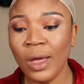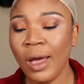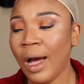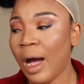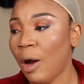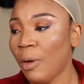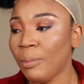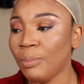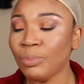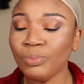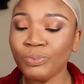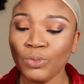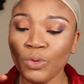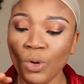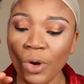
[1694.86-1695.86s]
I'll
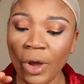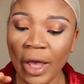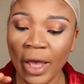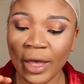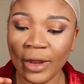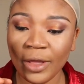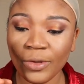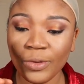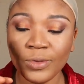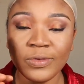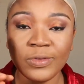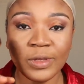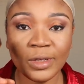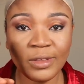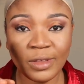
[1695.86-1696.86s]
go ahead and
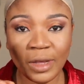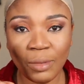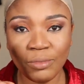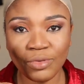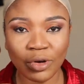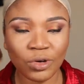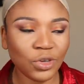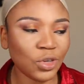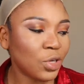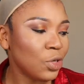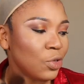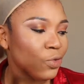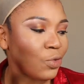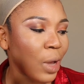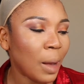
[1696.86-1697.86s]
use this same brush
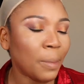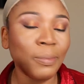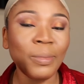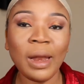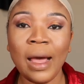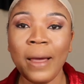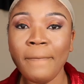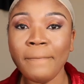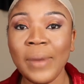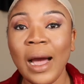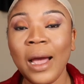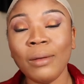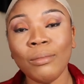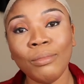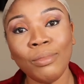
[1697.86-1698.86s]
to apply
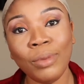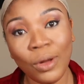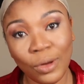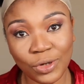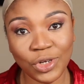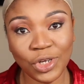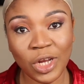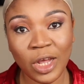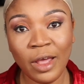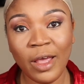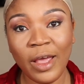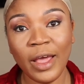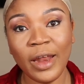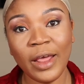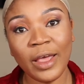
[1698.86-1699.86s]
my blush.
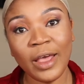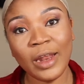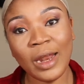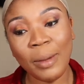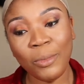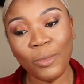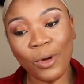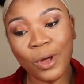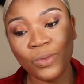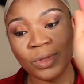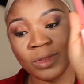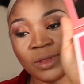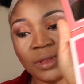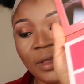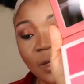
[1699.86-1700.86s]
And again, I'm going
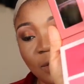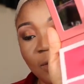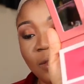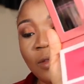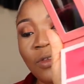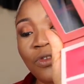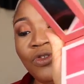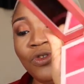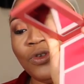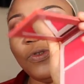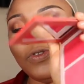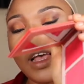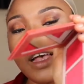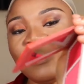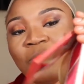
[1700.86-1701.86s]
with this
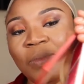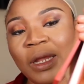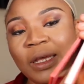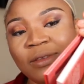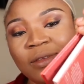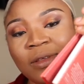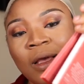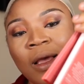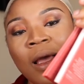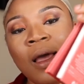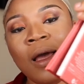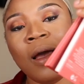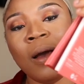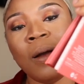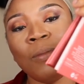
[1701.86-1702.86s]
Juvia's Place
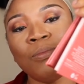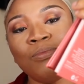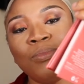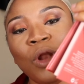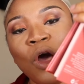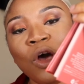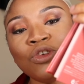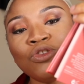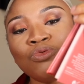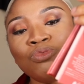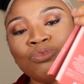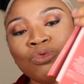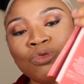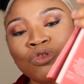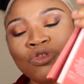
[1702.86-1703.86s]
Blush
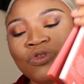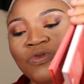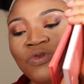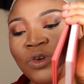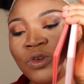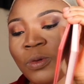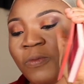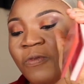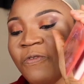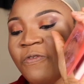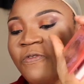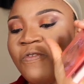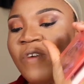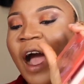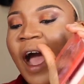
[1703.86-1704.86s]
Rouge Volume
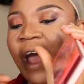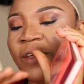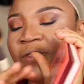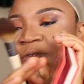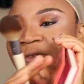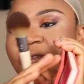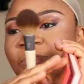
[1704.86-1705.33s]
5.